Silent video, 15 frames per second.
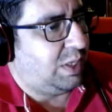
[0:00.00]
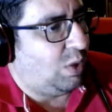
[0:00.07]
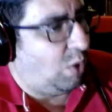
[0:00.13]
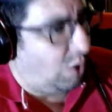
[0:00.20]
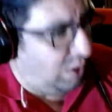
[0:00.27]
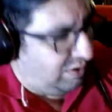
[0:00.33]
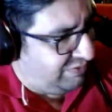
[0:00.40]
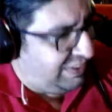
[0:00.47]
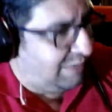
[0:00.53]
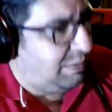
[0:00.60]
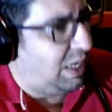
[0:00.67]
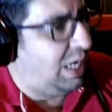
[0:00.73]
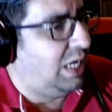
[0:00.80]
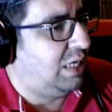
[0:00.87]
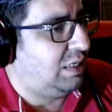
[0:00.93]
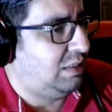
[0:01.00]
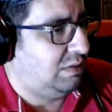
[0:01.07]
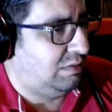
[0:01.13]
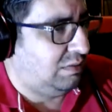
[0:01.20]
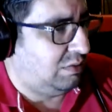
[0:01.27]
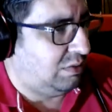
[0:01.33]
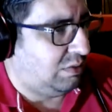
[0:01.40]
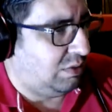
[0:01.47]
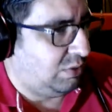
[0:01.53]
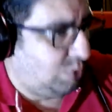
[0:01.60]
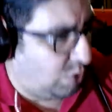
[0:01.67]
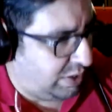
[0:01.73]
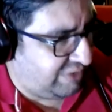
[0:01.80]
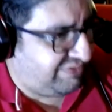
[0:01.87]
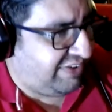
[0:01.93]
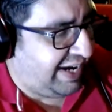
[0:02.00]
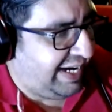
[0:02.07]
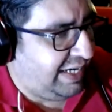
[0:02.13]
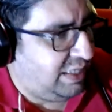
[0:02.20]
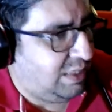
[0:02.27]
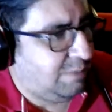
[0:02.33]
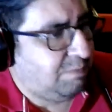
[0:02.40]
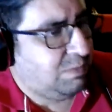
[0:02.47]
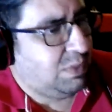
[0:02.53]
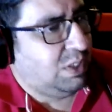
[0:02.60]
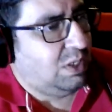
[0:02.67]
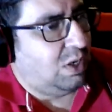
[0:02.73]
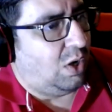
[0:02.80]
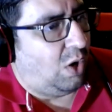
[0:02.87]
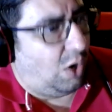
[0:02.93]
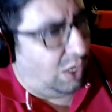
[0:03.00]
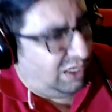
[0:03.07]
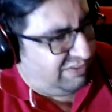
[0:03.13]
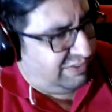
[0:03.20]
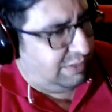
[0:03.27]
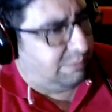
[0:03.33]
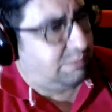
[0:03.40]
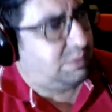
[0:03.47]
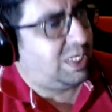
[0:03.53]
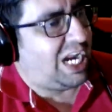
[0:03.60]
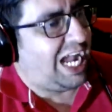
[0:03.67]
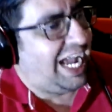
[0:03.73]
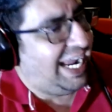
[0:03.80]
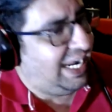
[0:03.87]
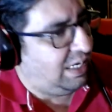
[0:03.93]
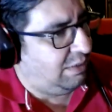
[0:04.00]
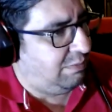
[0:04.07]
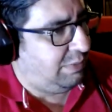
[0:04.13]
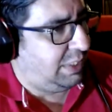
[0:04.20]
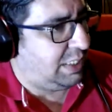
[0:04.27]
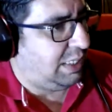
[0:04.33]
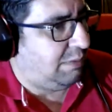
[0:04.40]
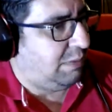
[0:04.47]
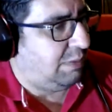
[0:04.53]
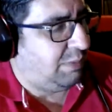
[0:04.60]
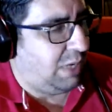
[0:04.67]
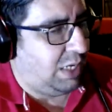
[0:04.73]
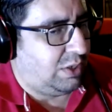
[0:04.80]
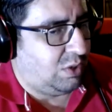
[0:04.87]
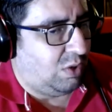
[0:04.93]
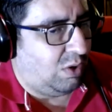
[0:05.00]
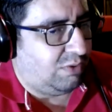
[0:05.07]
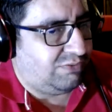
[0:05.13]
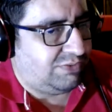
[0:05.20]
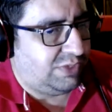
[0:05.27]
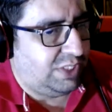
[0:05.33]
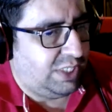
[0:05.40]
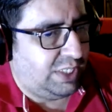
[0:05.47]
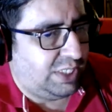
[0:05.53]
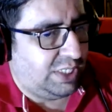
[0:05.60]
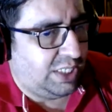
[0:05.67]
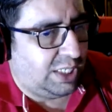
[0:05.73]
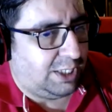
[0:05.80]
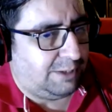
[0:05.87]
all of them are notified. All of them try and become a part of the